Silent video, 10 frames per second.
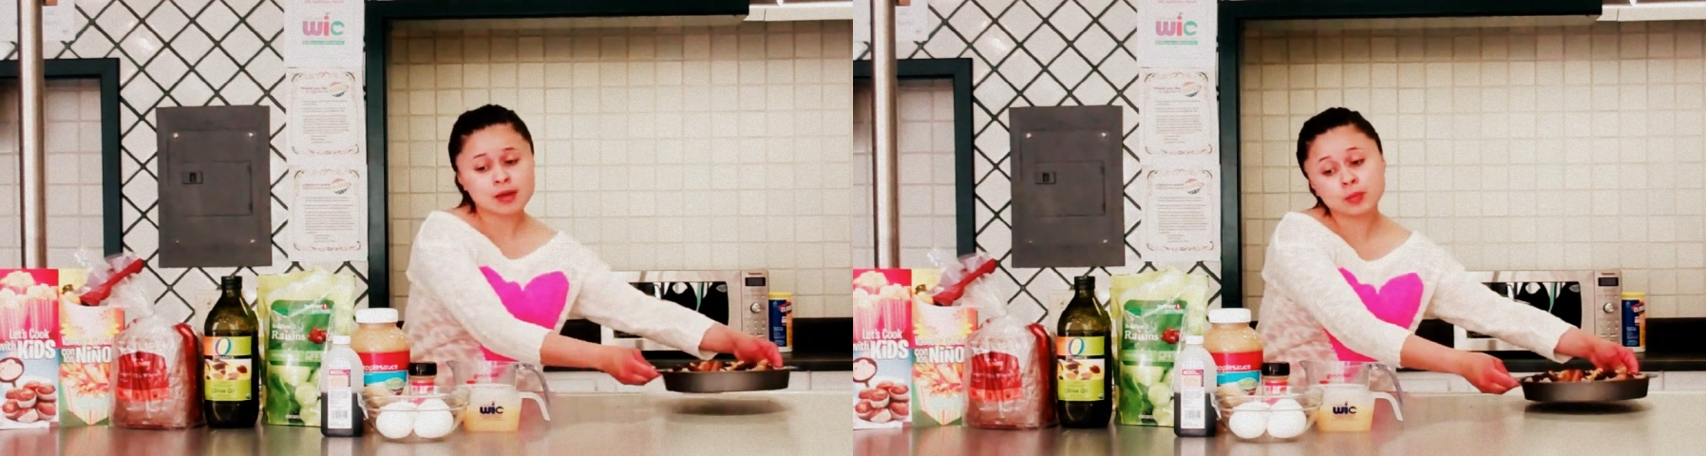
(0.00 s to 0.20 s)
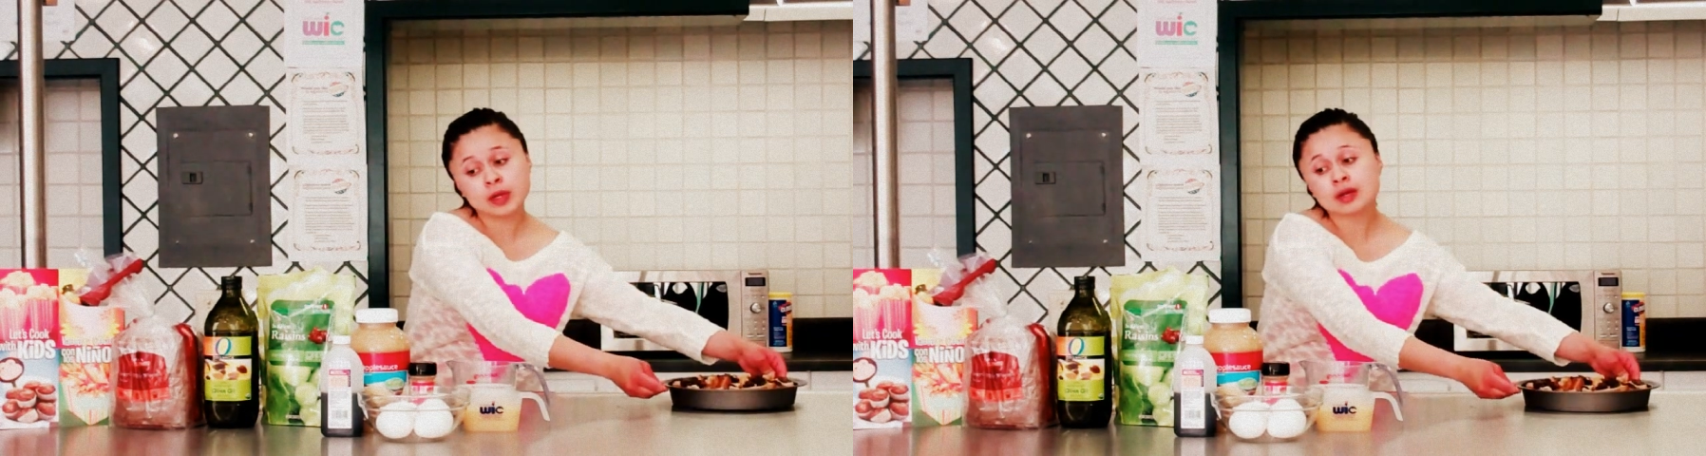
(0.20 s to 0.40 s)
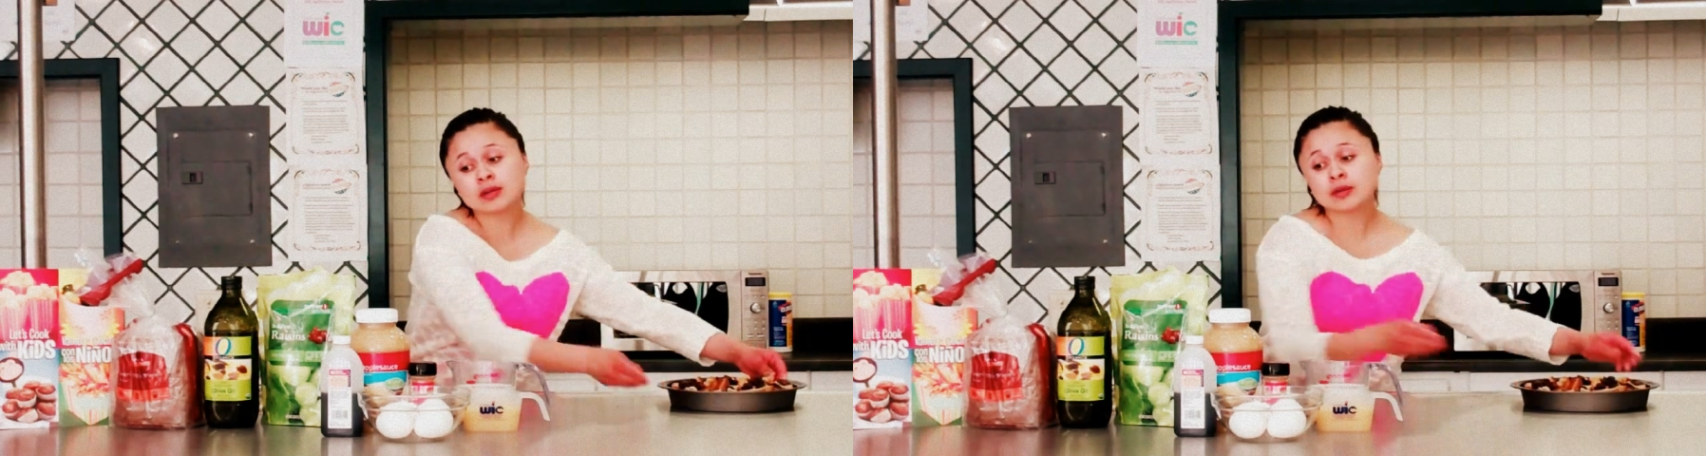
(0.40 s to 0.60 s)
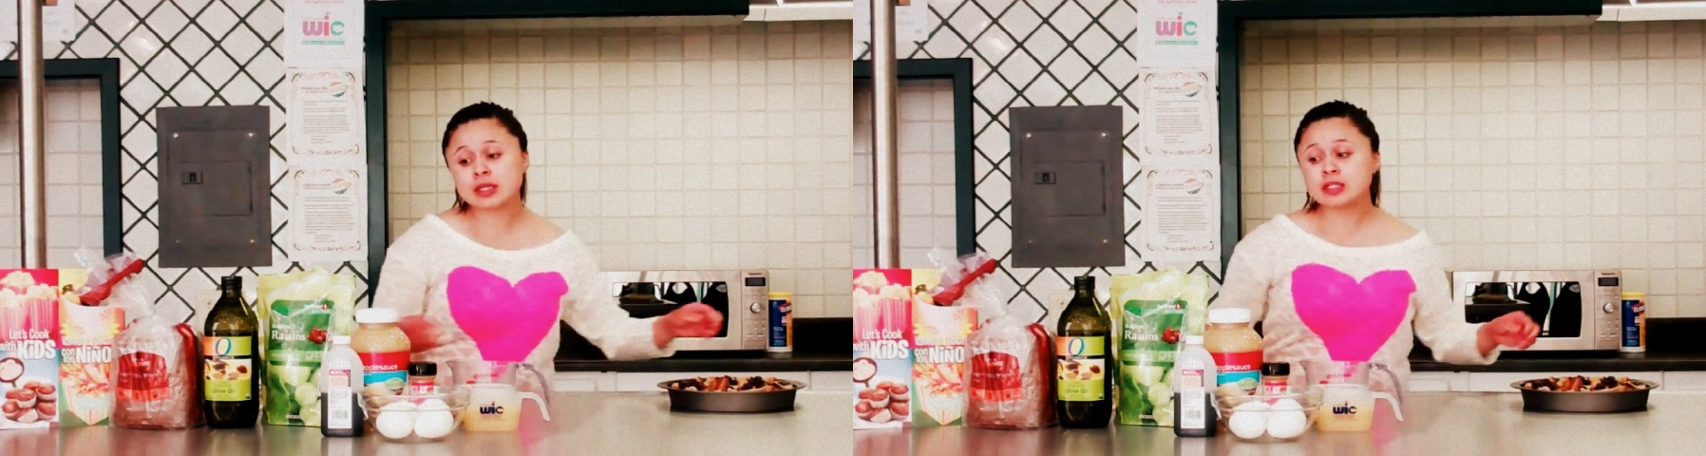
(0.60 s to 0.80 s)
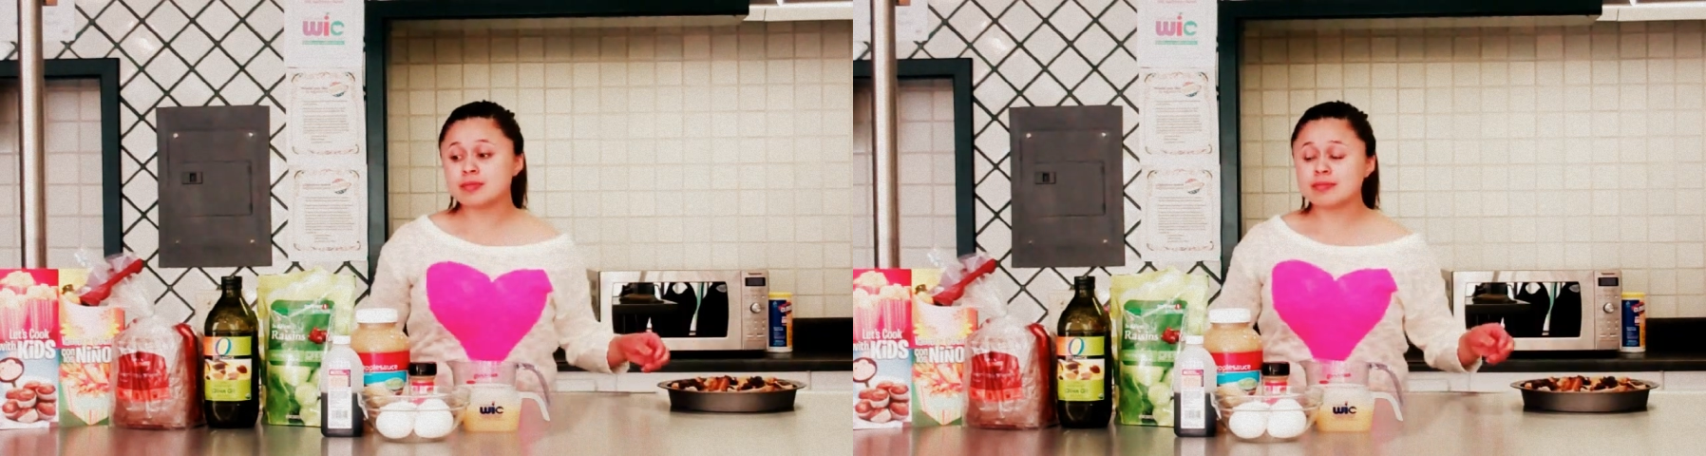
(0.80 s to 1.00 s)
and we are
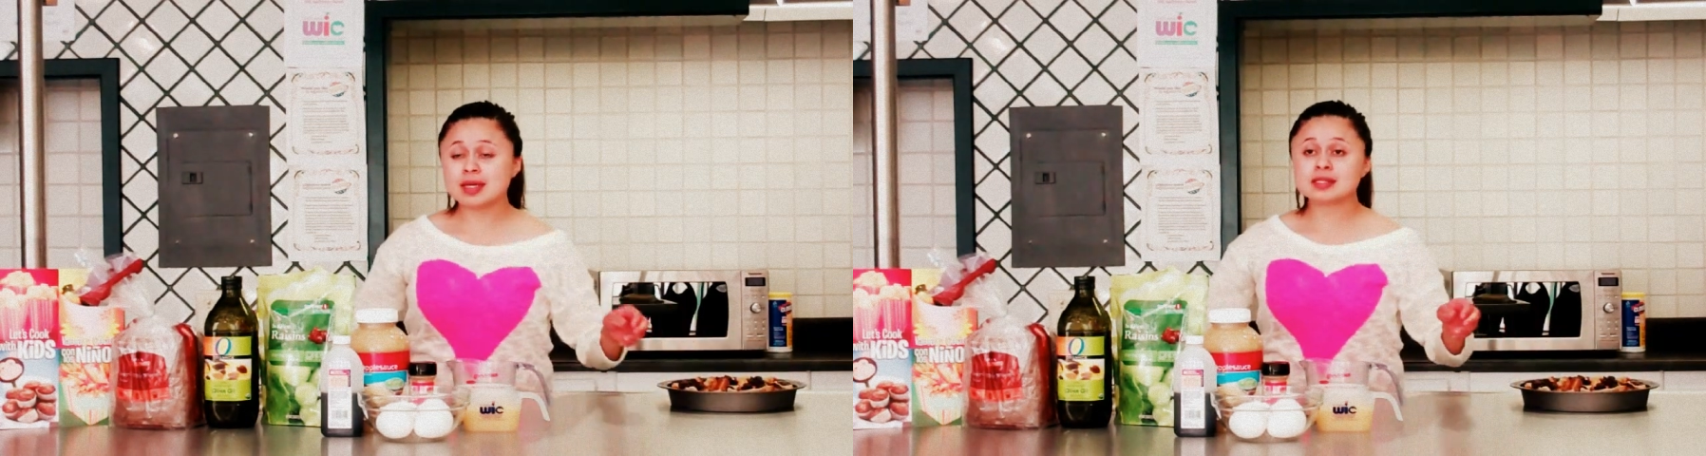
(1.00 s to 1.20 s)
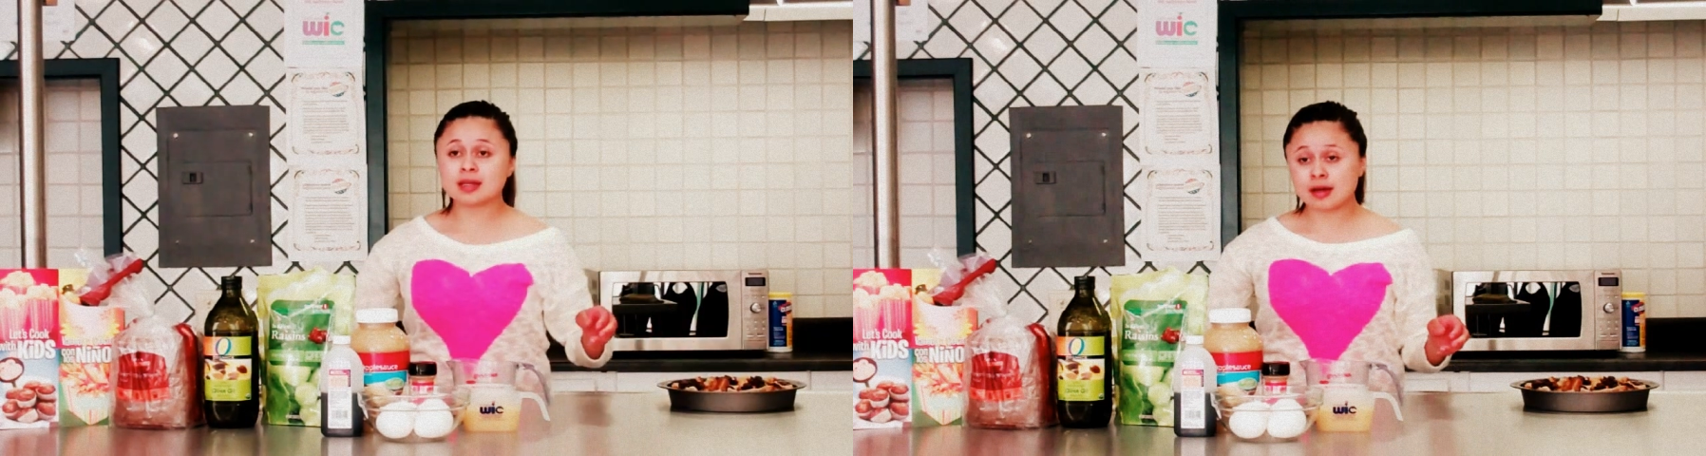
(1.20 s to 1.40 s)
going to mix